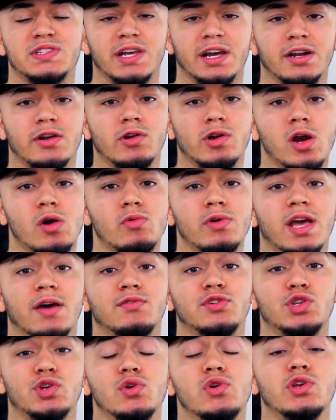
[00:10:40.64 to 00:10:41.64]
second round, we
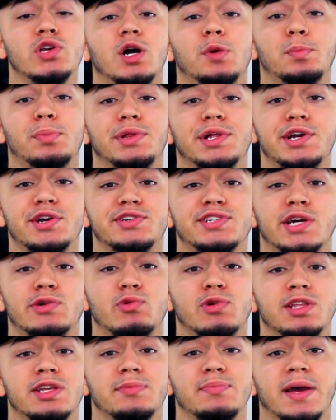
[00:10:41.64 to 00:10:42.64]
have two young players that
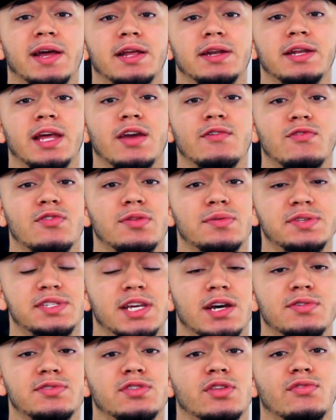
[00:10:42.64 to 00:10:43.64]
really made a name for
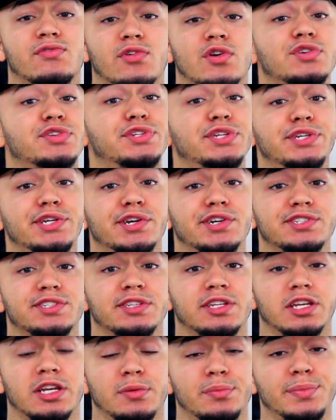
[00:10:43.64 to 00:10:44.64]
themselves the first two years
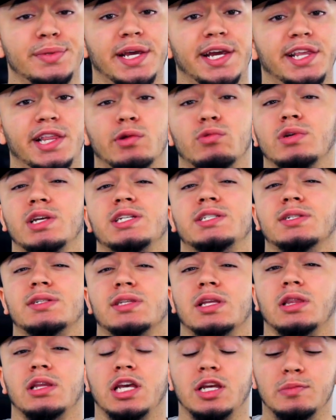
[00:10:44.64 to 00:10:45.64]
in the NBA. They really took
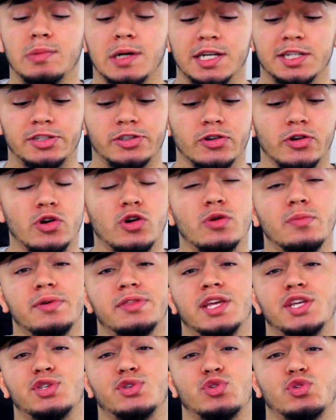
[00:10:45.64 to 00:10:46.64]
the league by storm,
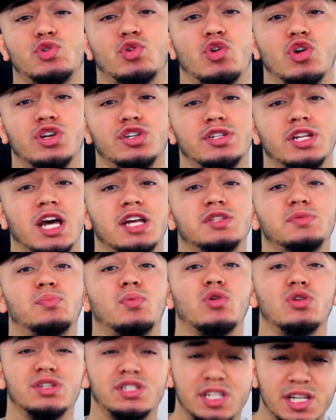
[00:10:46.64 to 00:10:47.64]
and that's Kristaps
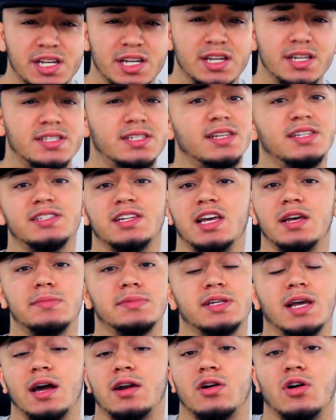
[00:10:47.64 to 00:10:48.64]
Porzingis, his name
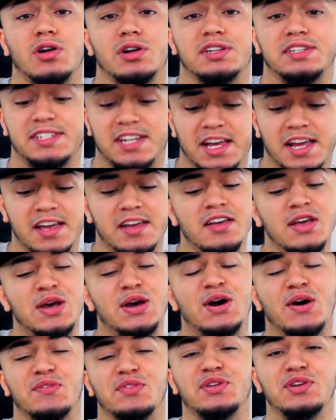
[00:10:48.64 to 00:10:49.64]
is kind of hard to say,
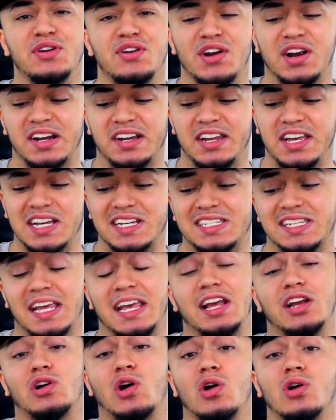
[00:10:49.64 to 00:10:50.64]
of the New York Knicks,
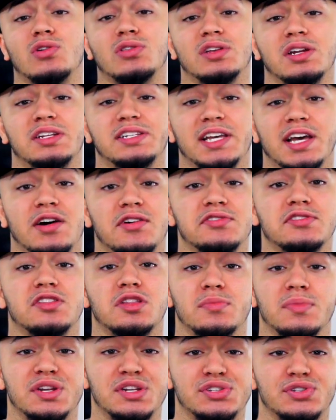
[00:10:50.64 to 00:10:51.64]
and Karl-Anthony Towns of
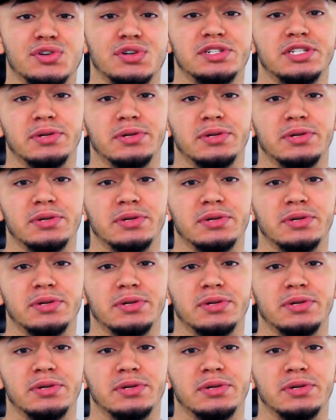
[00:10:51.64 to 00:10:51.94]
the Minnesota